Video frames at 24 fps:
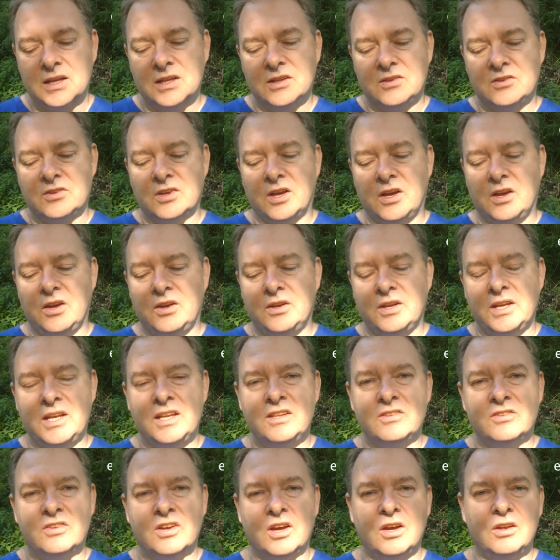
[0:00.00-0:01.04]
So
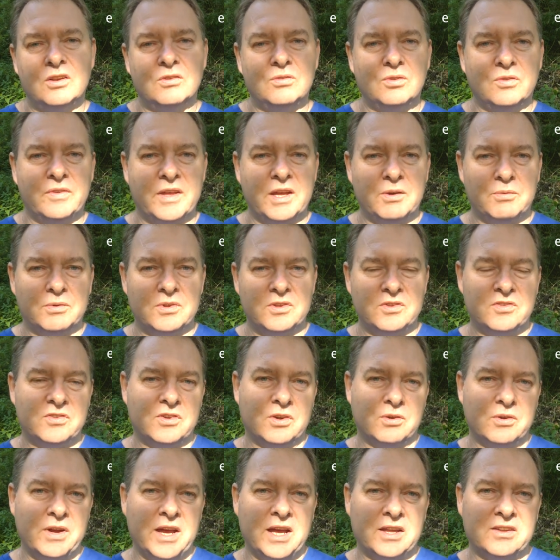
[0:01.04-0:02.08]
in total, that was
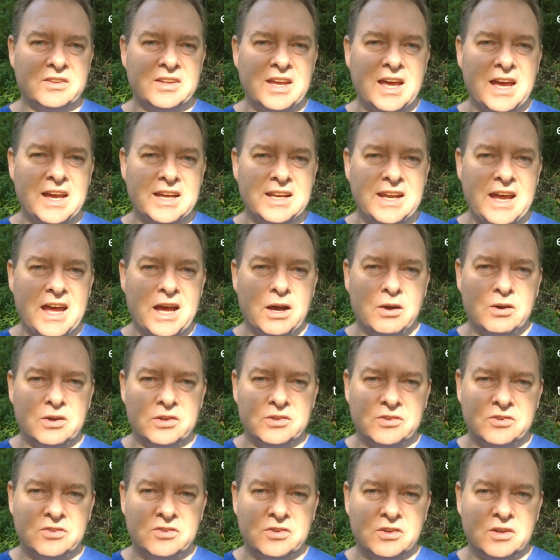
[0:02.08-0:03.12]
around 8
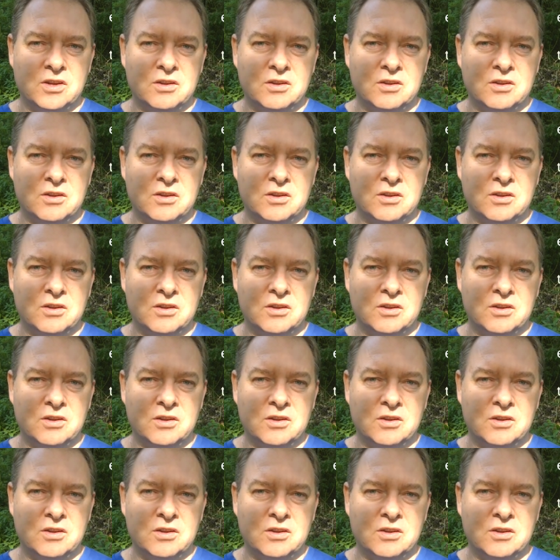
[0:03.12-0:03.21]
hours